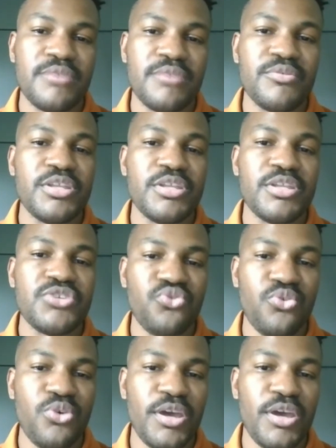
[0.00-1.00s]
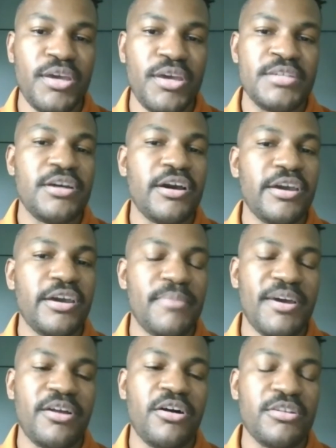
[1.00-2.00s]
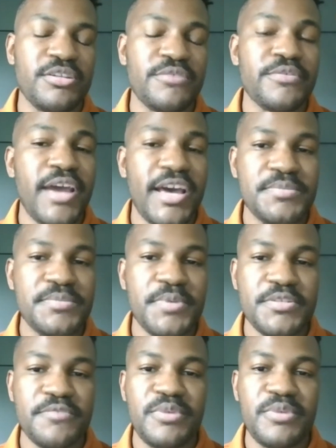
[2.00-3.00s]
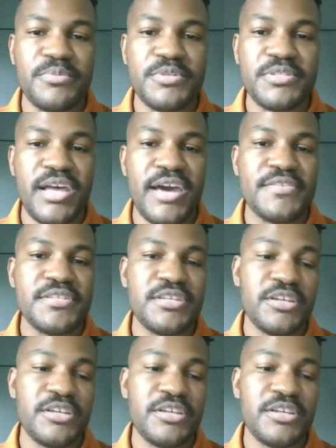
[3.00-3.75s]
really enjoy talking about all different aspects of people's lives,